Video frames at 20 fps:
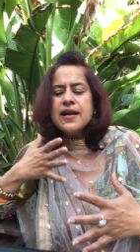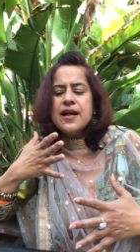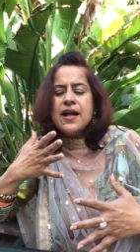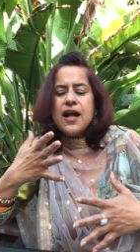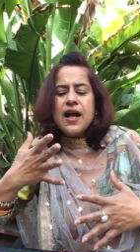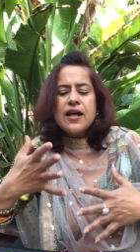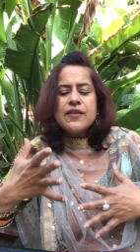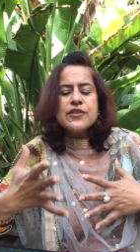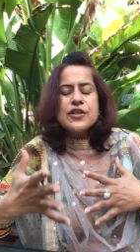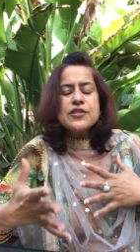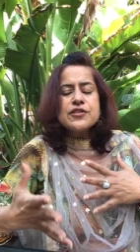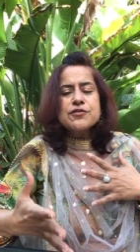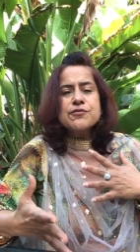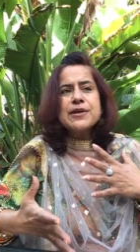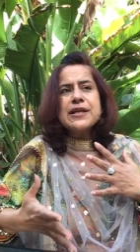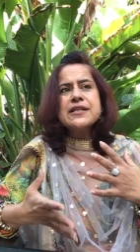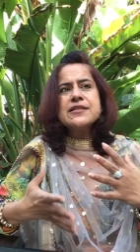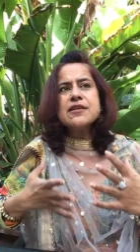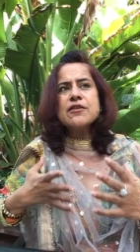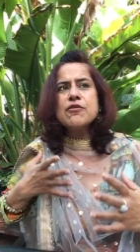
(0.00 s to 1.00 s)
the
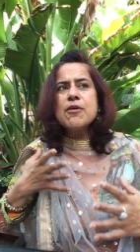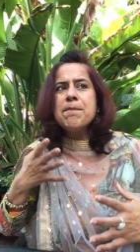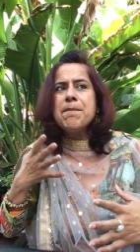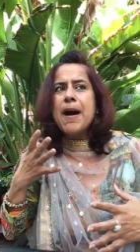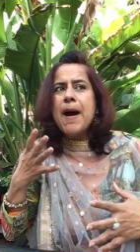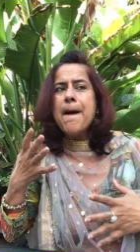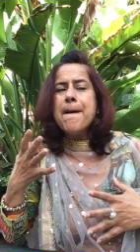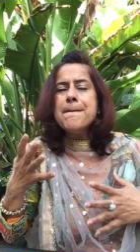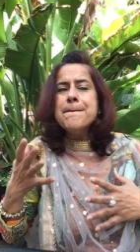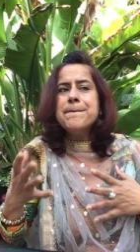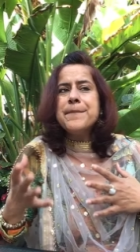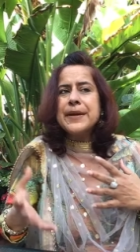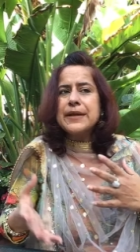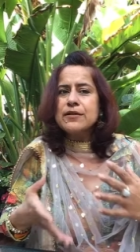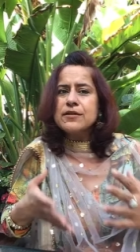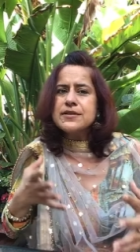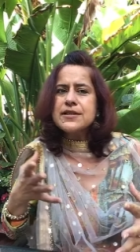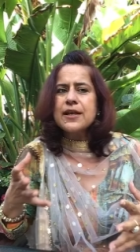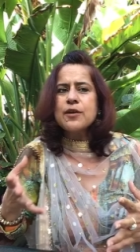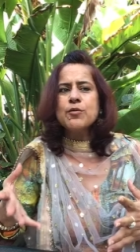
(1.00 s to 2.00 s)
3s are about
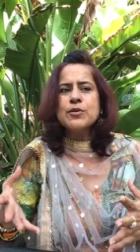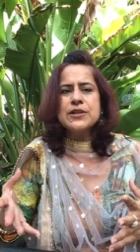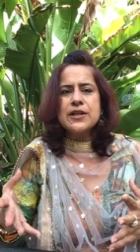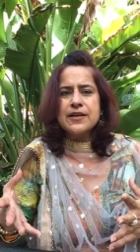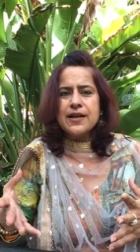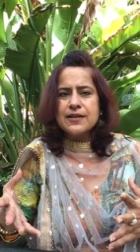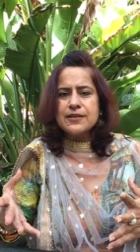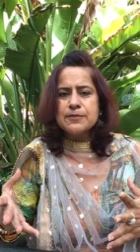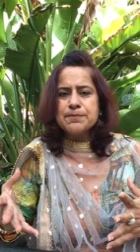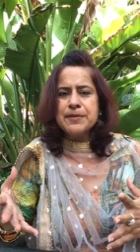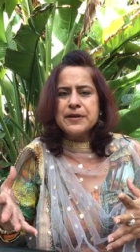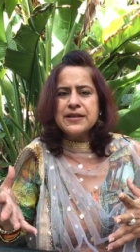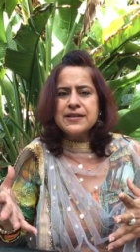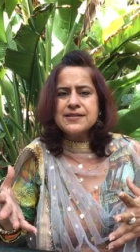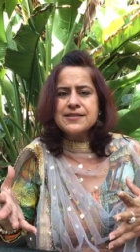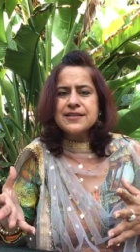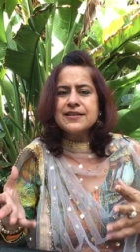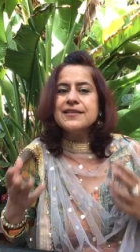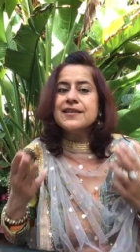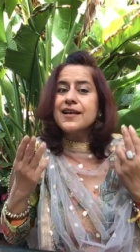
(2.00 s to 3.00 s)
building with another
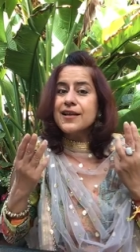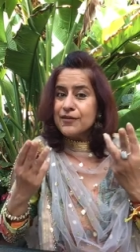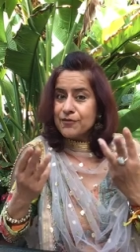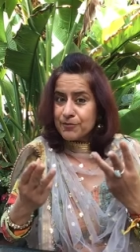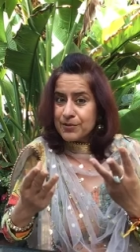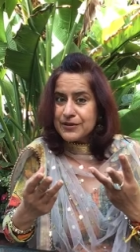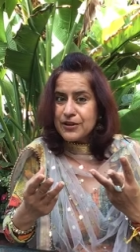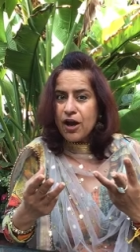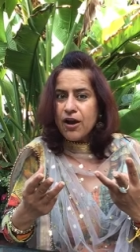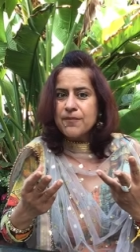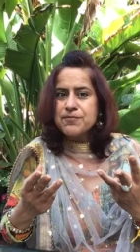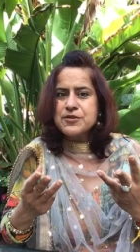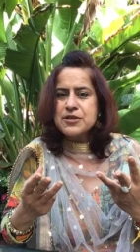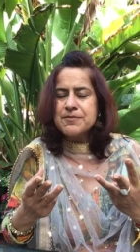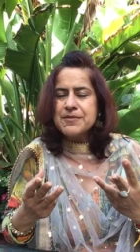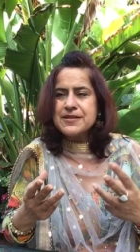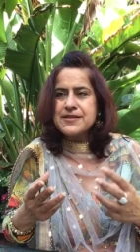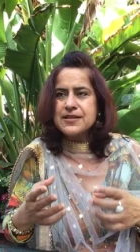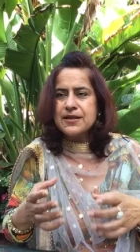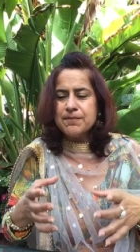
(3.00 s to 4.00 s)
person with
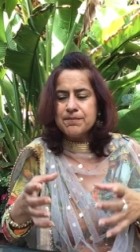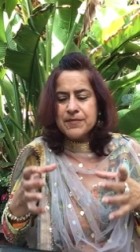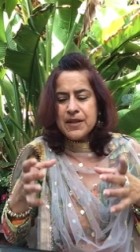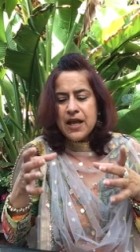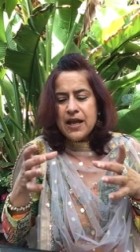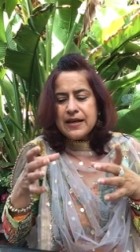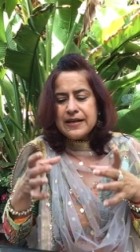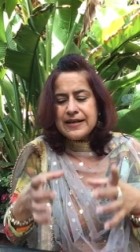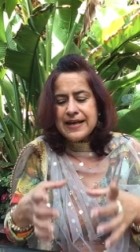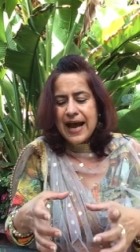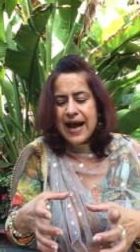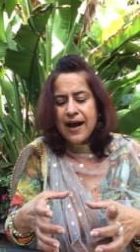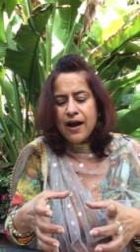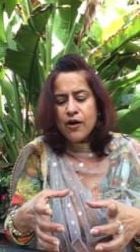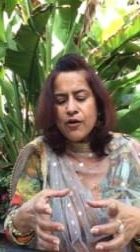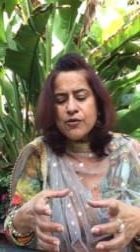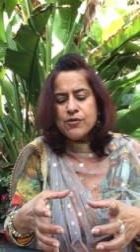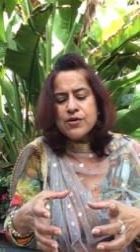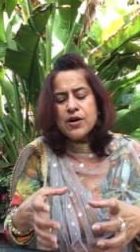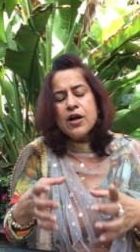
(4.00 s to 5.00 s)
optimism.
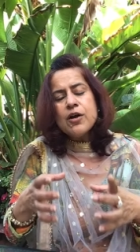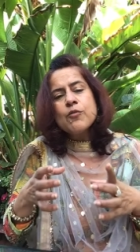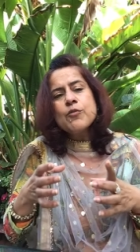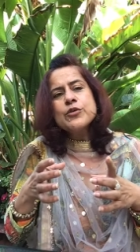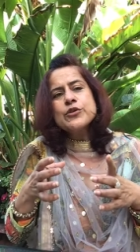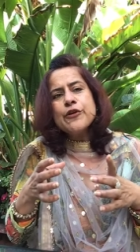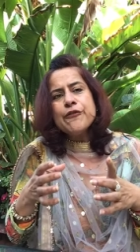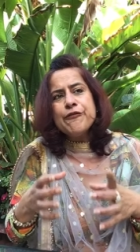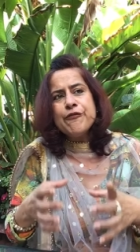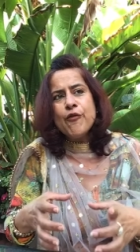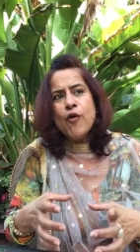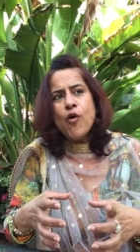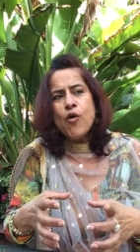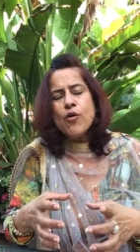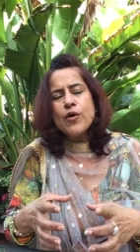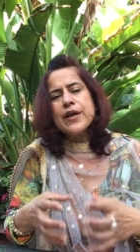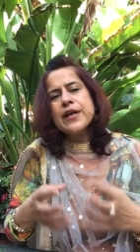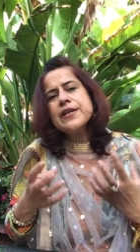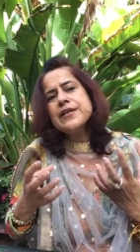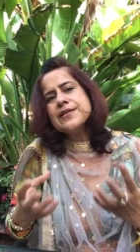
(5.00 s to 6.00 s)
Now, with a 4,
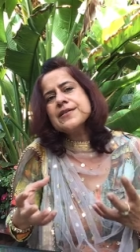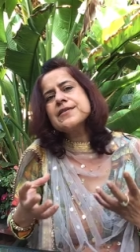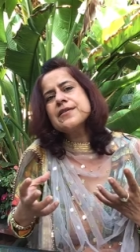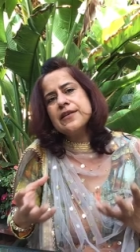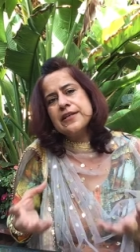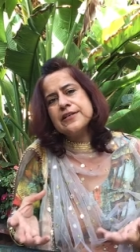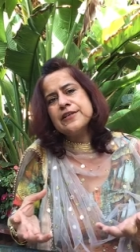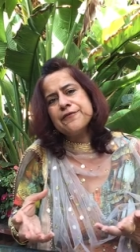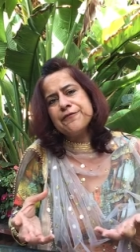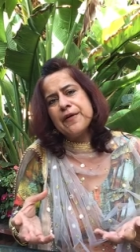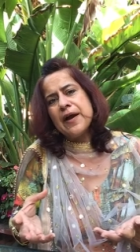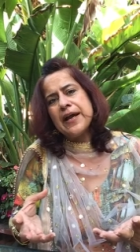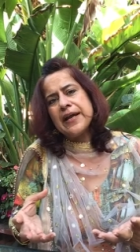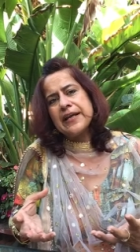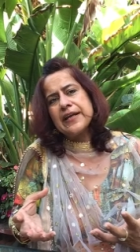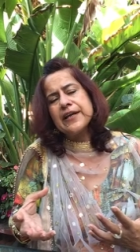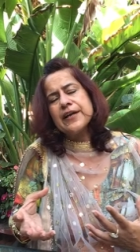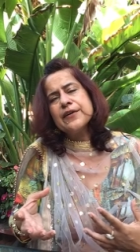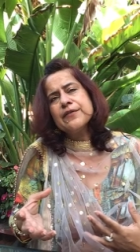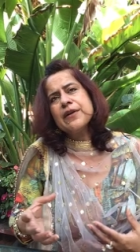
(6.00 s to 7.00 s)
it is
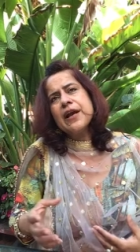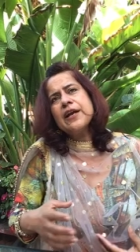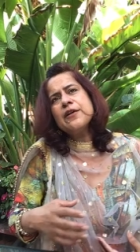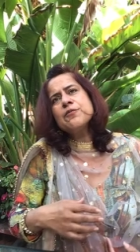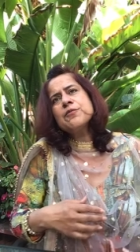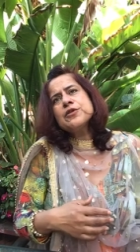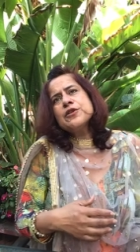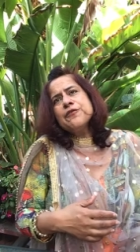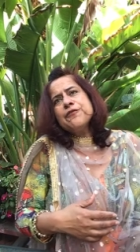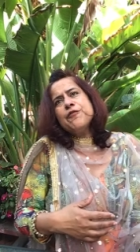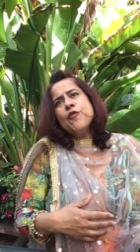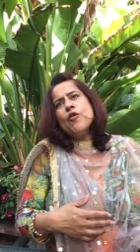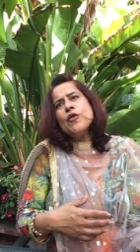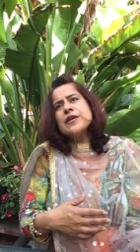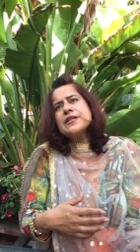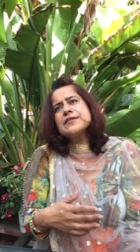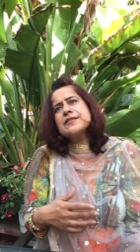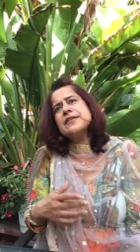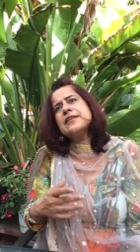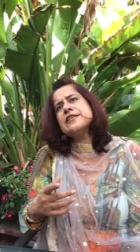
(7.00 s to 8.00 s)
solidifying, right? With a 4, it's
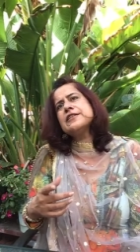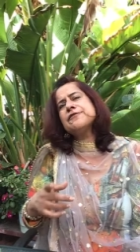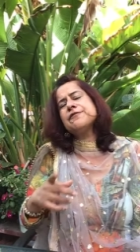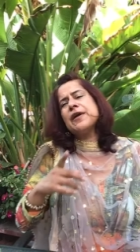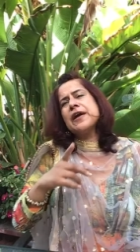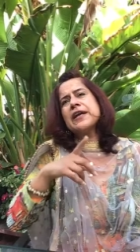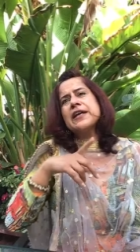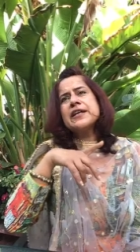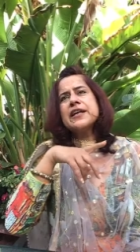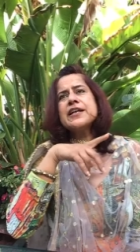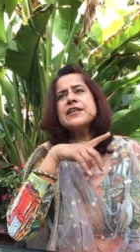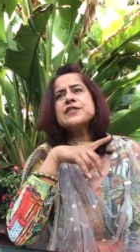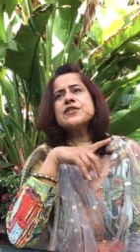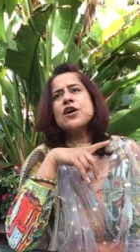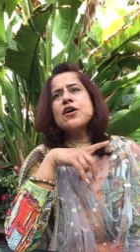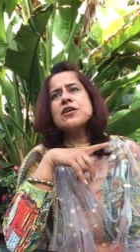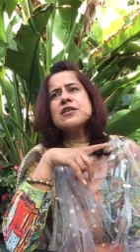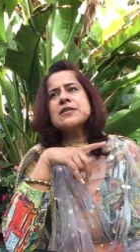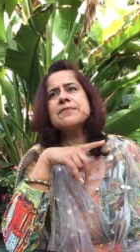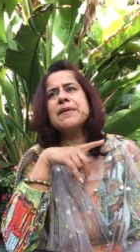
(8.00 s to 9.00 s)
solidifying. And I
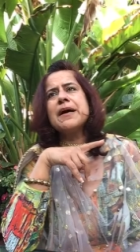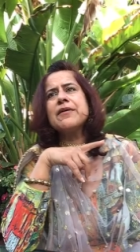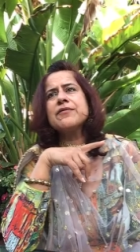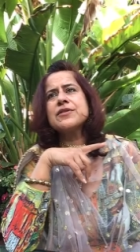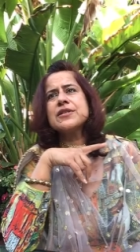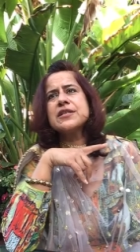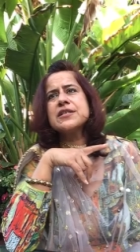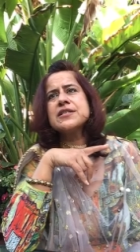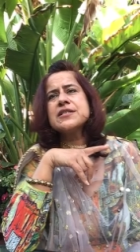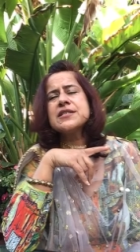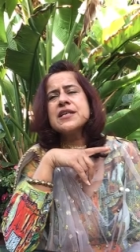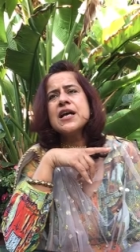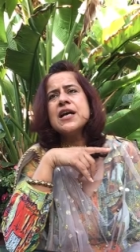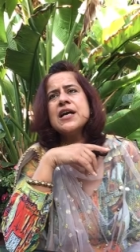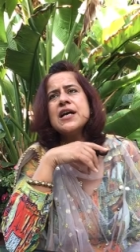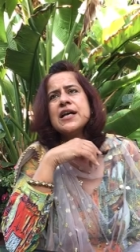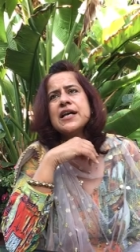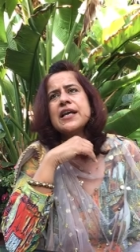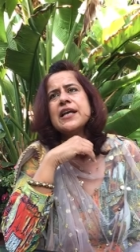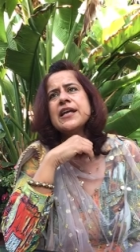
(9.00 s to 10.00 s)
talked about this
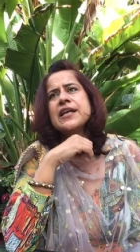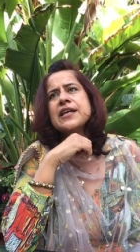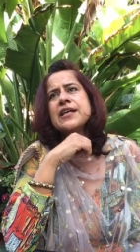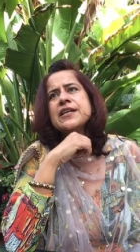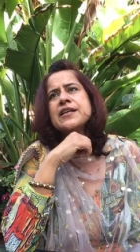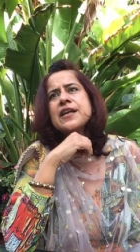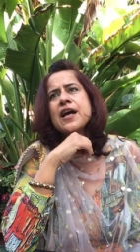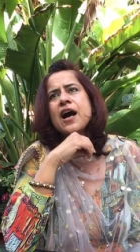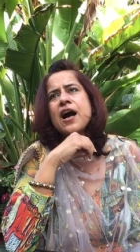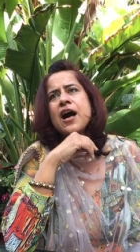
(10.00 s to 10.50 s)
in